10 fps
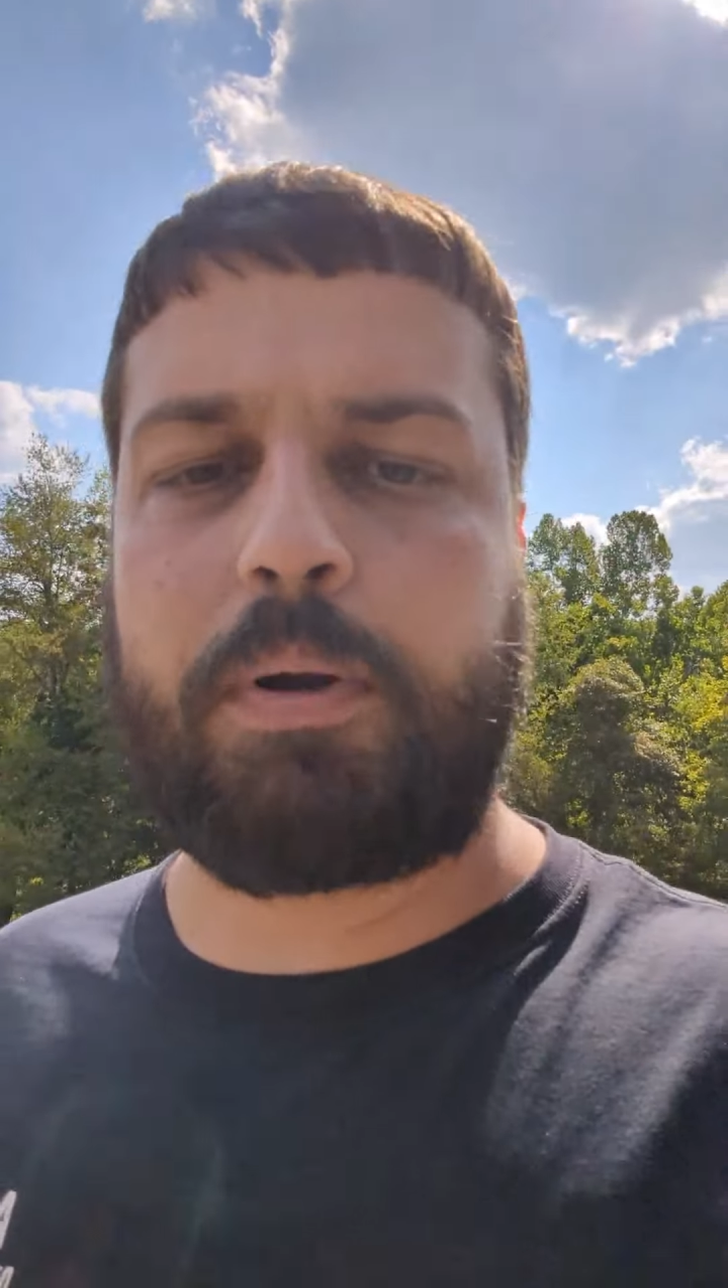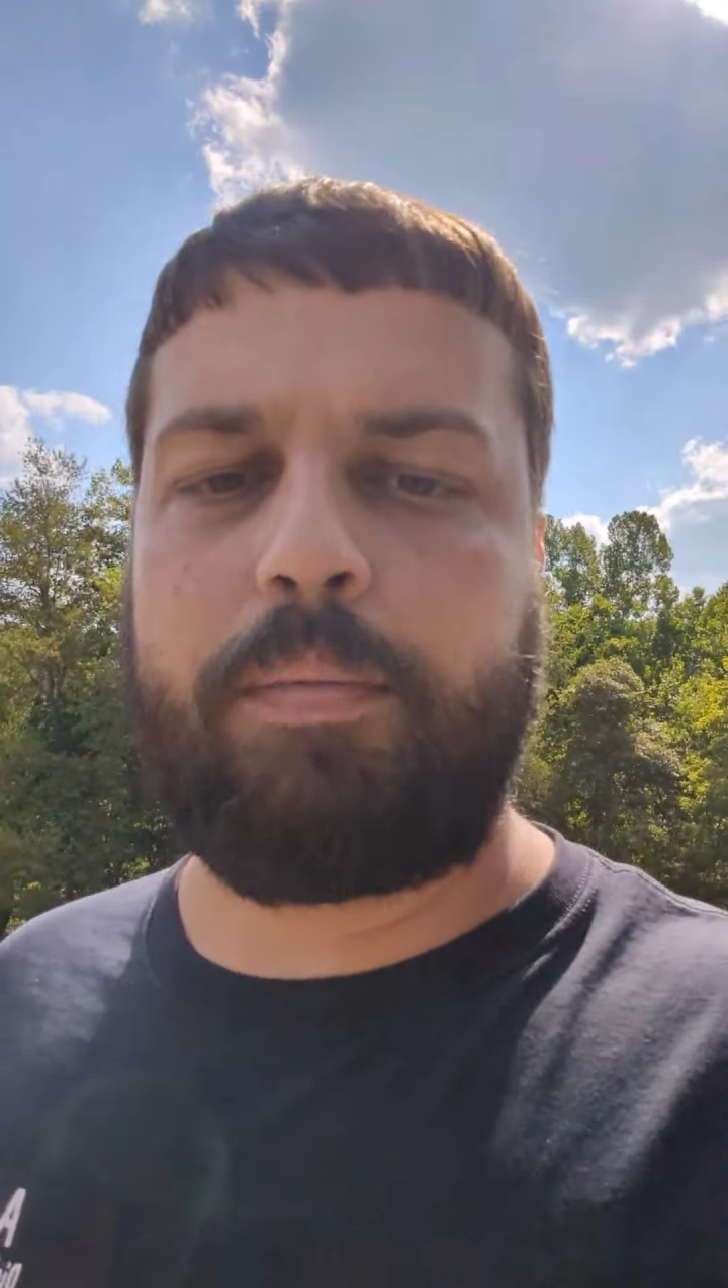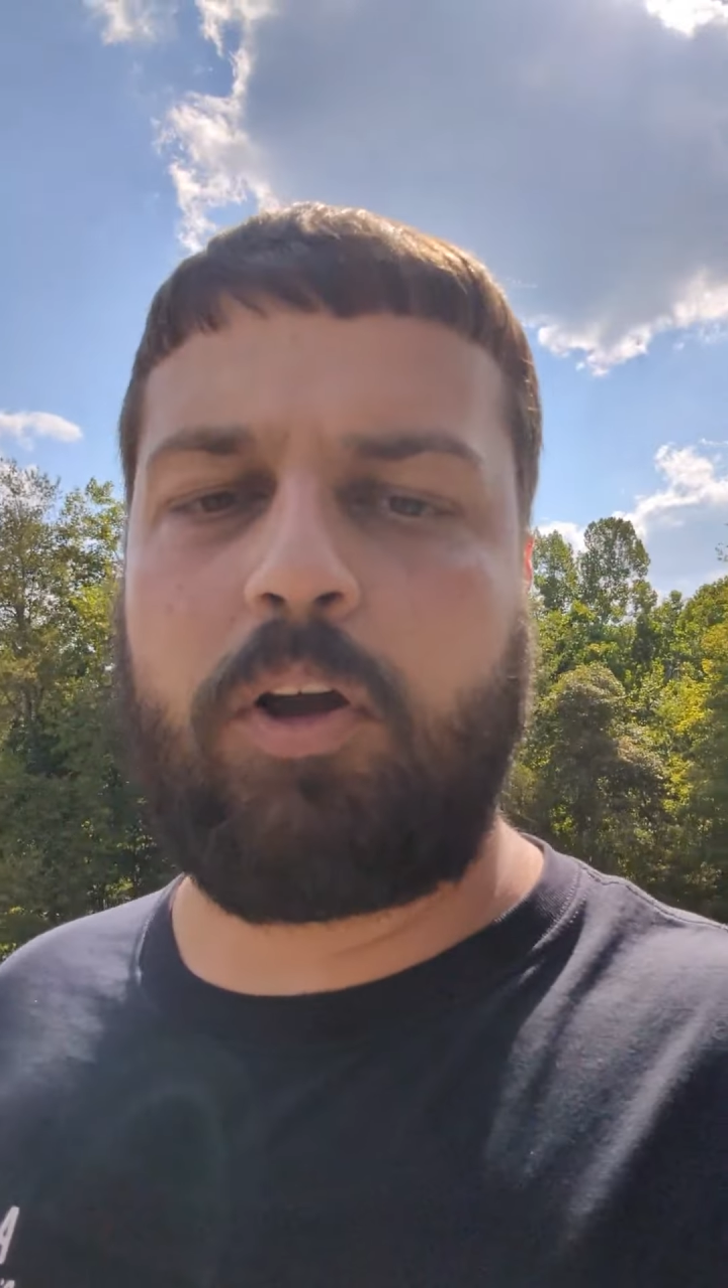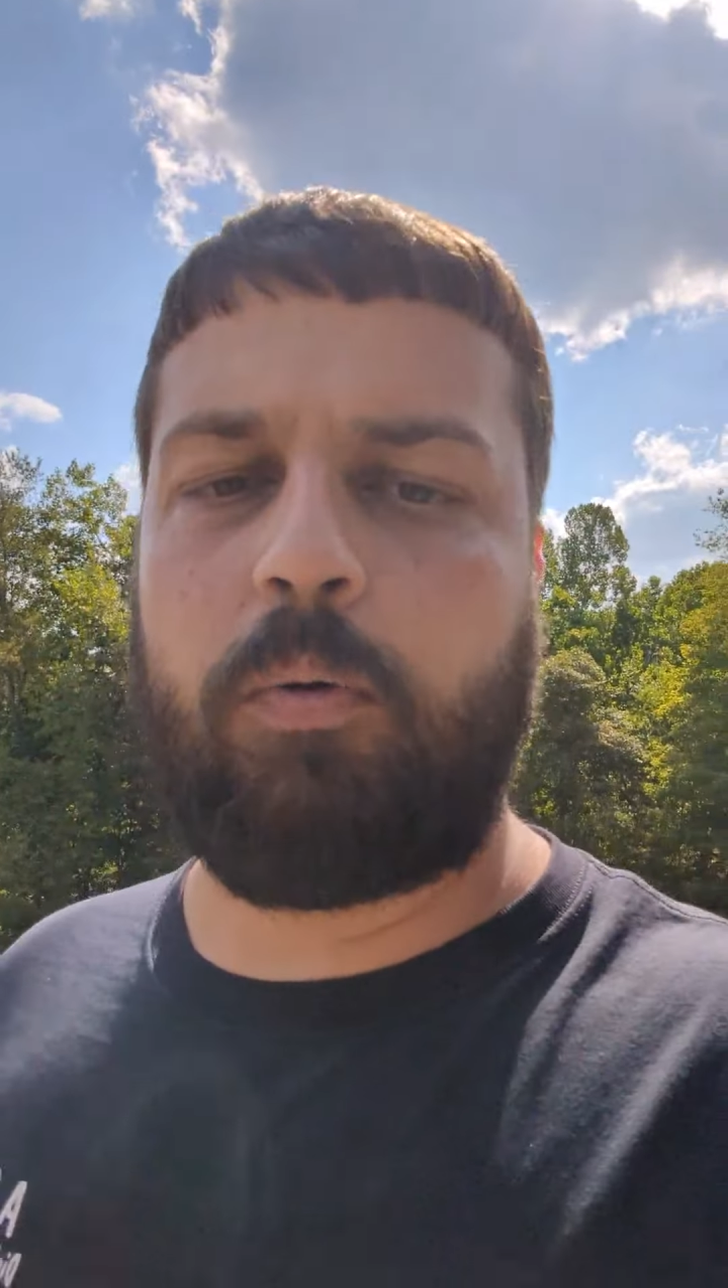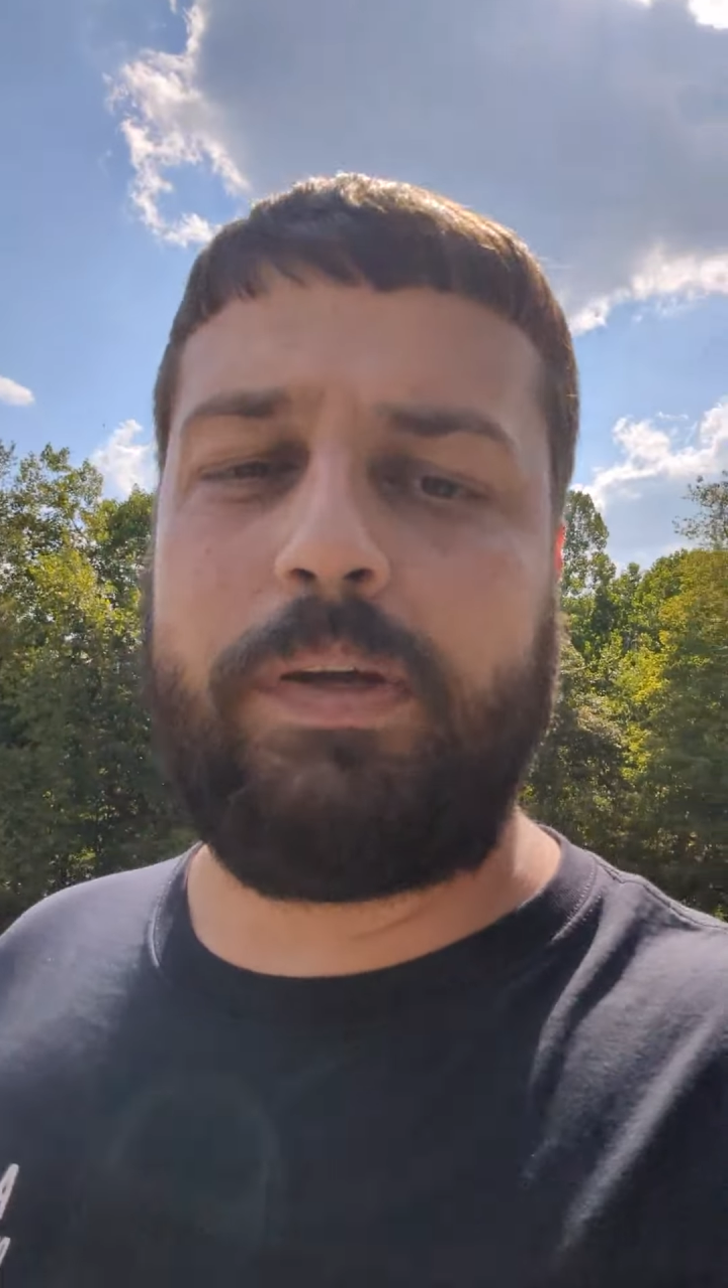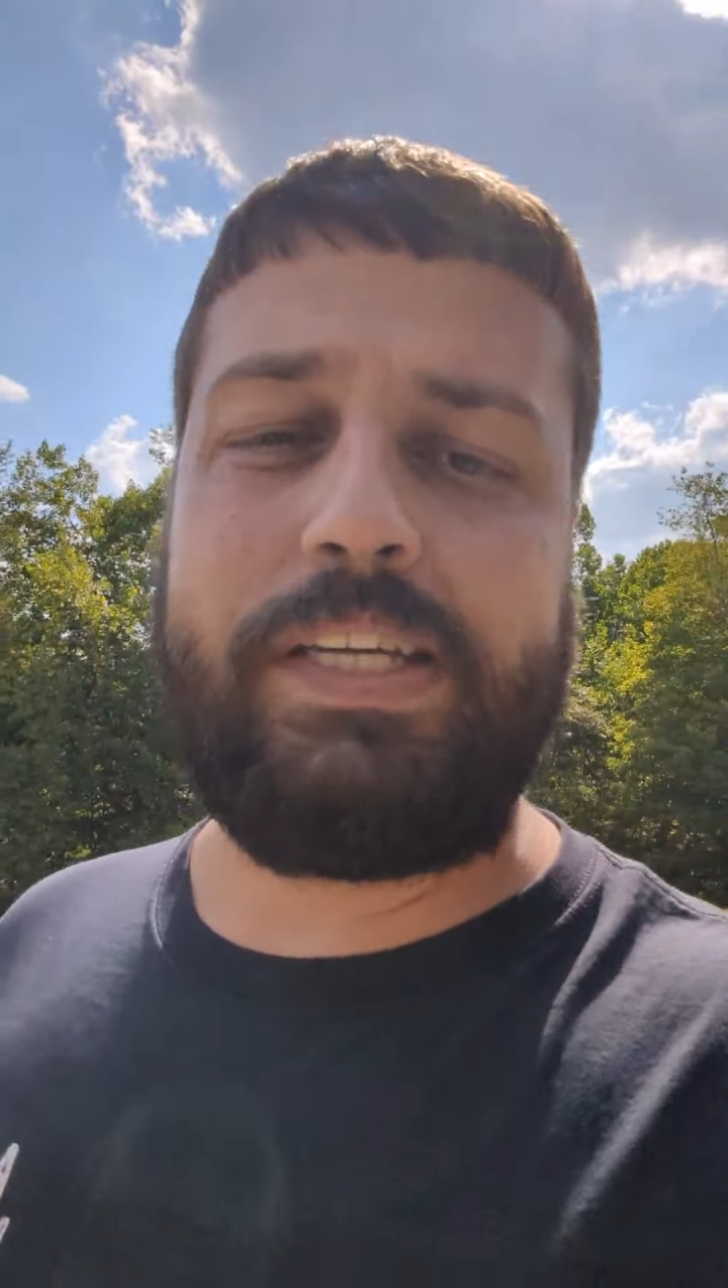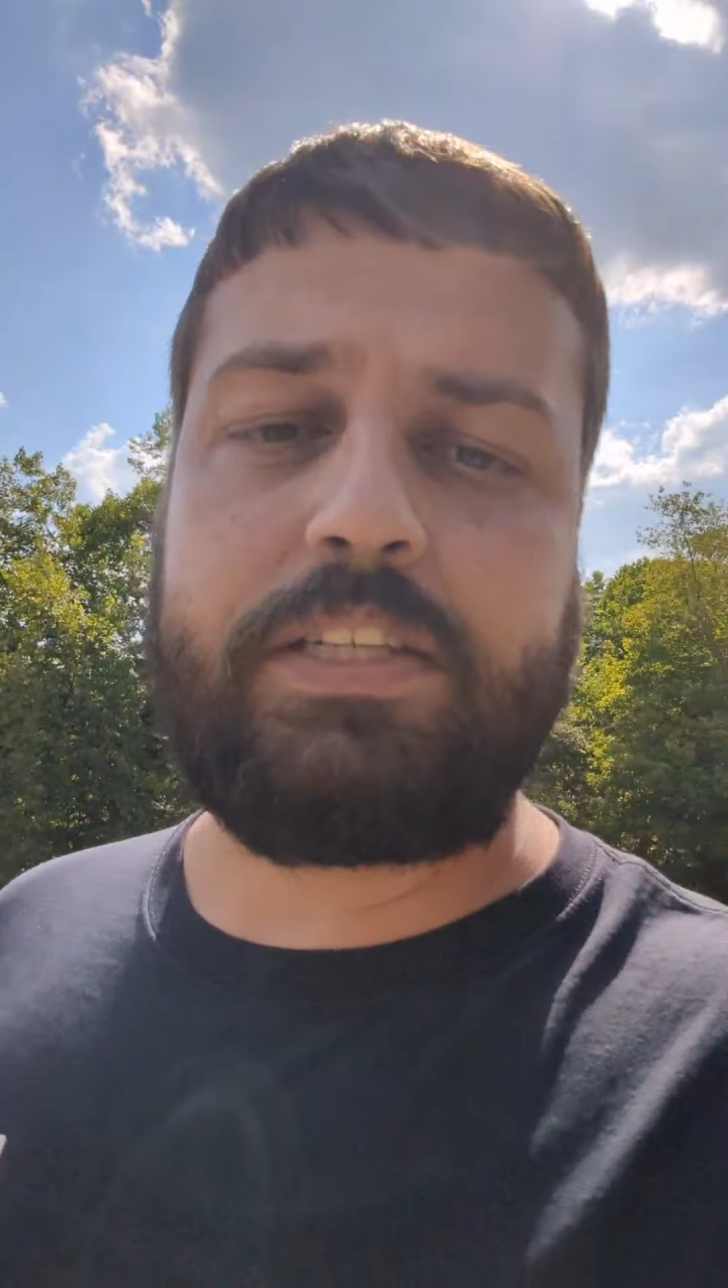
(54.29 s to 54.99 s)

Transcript: probably going to be